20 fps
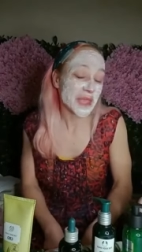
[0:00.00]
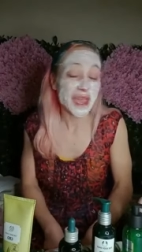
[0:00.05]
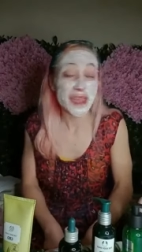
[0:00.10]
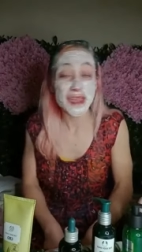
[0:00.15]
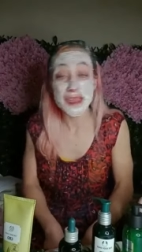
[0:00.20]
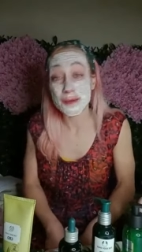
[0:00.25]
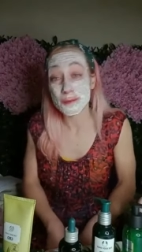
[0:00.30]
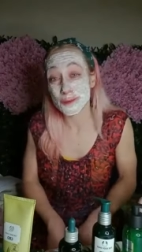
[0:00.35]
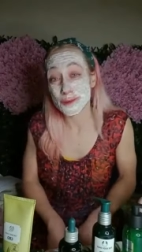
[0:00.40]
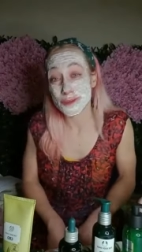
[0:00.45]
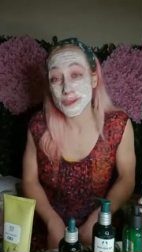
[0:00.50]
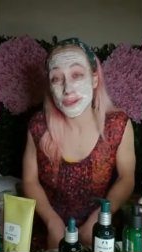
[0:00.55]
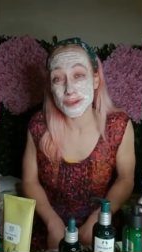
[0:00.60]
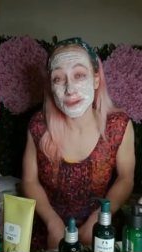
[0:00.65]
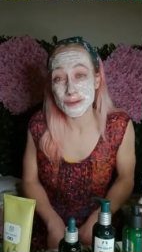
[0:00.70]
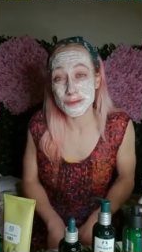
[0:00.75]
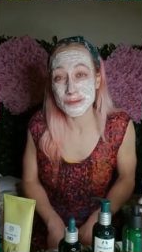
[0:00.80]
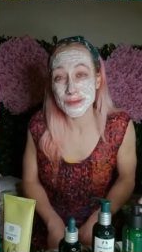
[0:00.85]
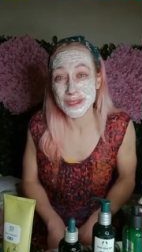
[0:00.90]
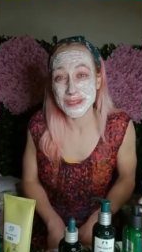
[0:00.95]
I am only
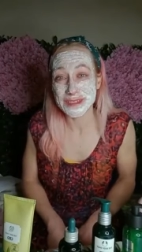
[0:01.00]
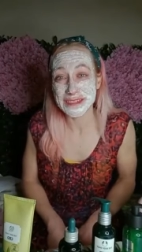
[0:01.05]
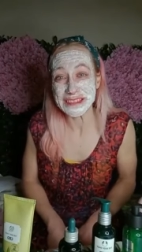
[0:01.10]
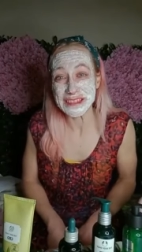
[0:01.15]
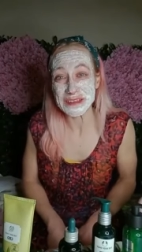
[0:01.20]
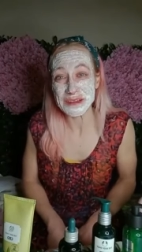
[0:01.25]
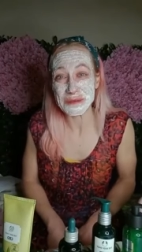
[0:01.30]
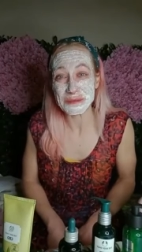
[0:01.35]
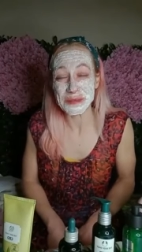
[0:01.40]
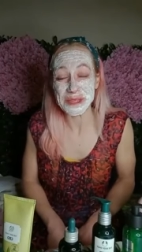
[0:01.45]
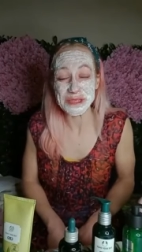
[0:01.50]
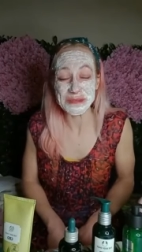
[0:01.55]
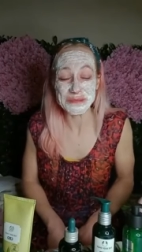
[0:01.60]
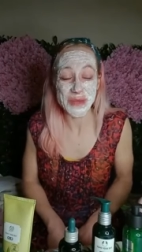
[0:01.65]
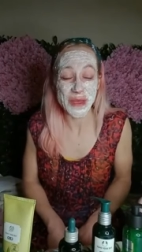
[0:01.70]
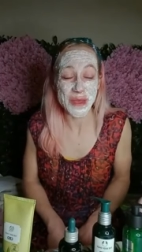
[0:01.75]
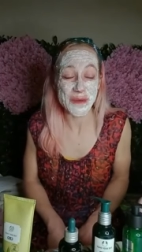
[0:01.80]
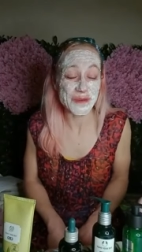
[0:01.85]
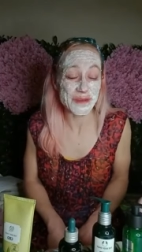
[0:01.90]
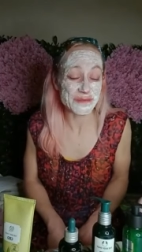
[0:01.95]
human, so please
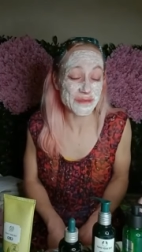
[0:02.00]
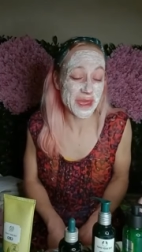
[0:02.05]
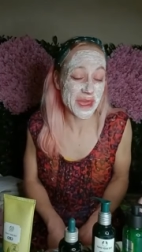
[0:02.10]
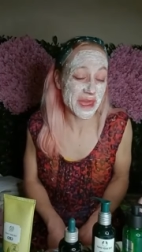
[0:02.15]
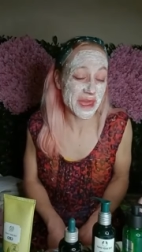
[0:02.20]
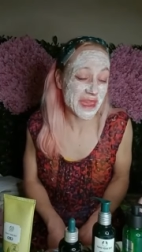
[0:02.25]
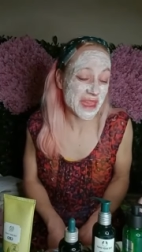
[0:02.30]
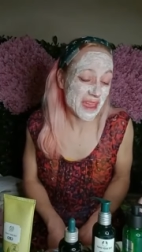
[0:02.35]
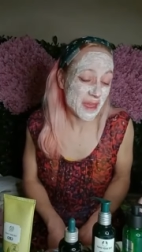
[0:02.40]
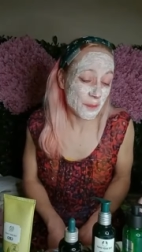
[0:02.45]
bear with me.